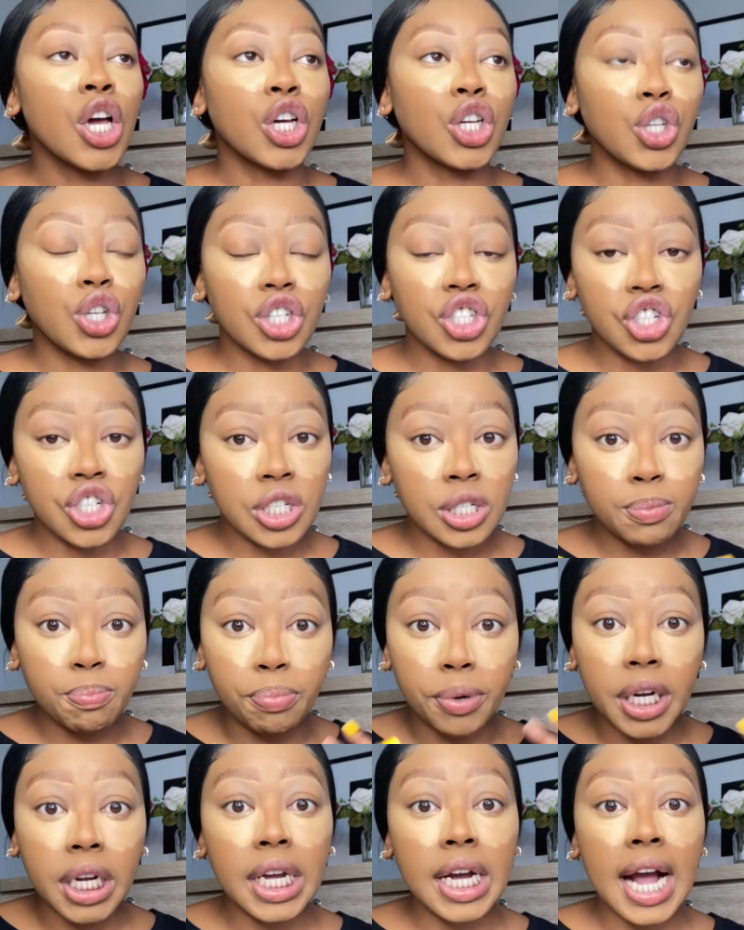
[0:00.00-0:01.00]
You're just
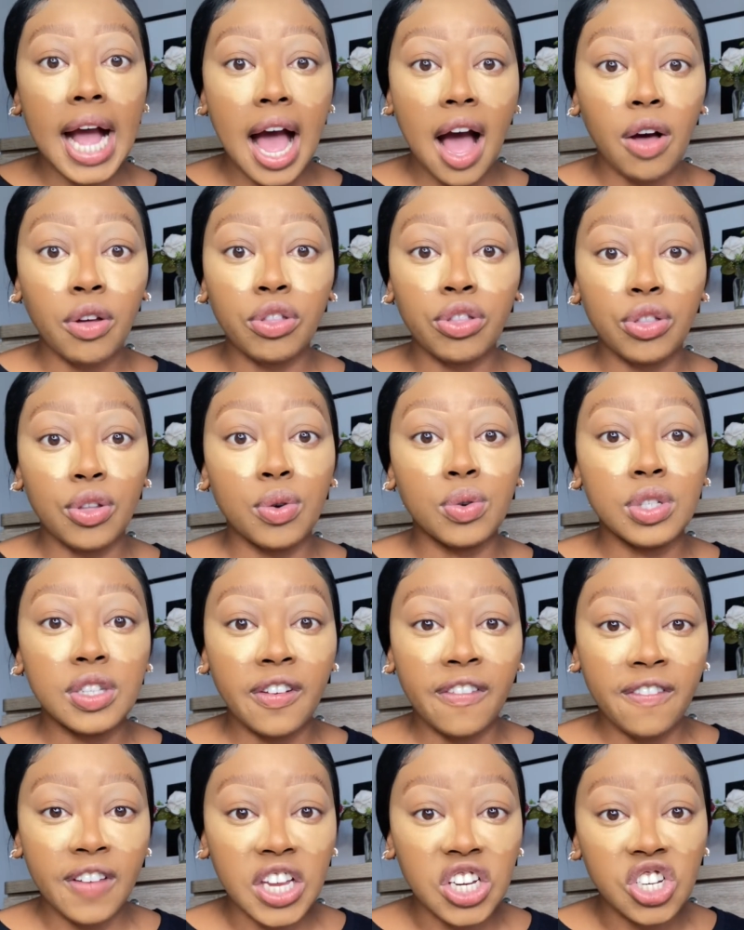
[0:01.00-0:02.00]
bringing out those
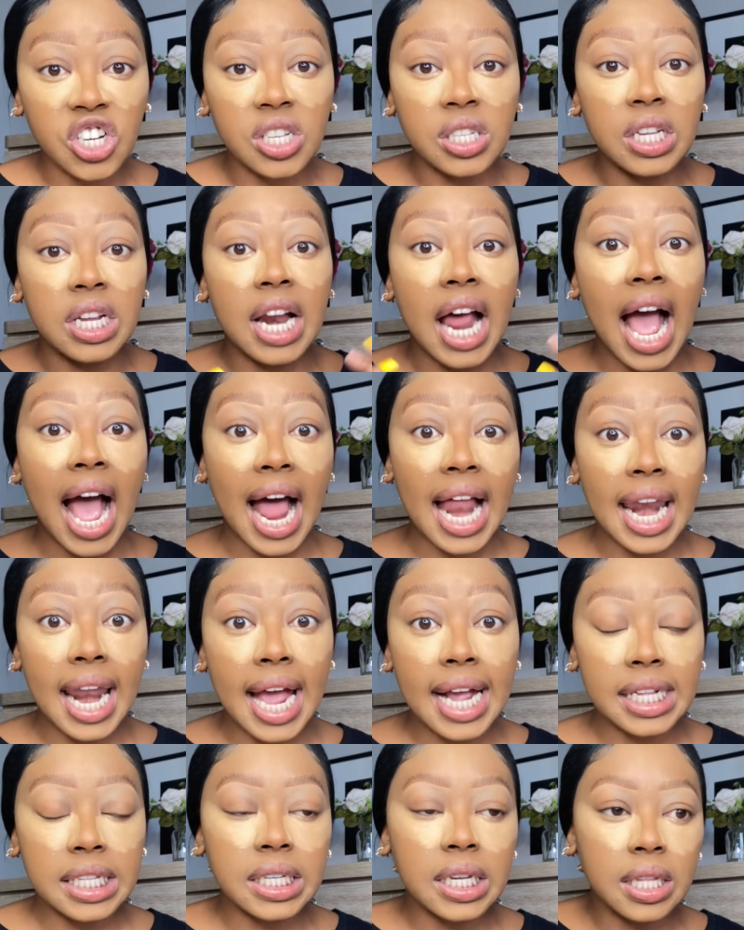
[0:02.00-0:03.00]
features and
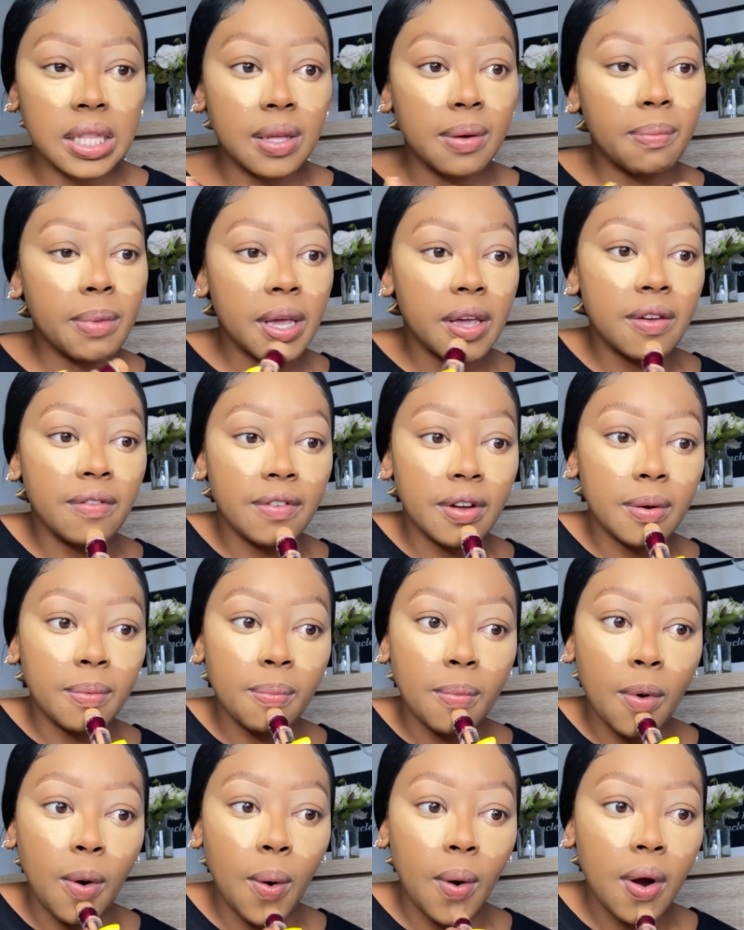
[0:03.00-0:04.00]
highlighting them even
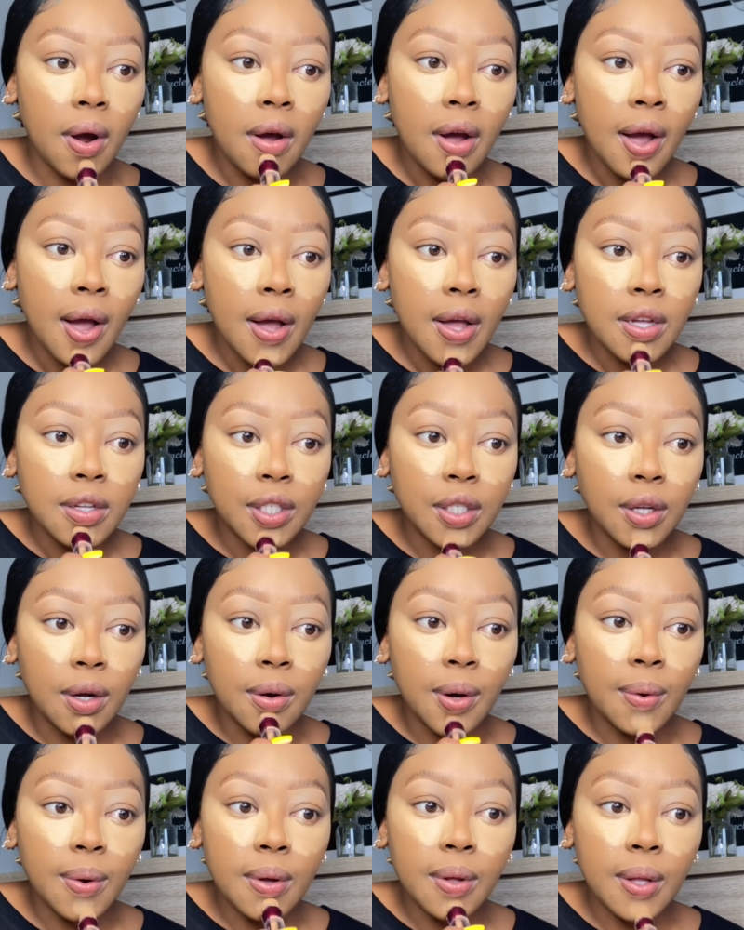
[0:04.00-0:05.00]
more. So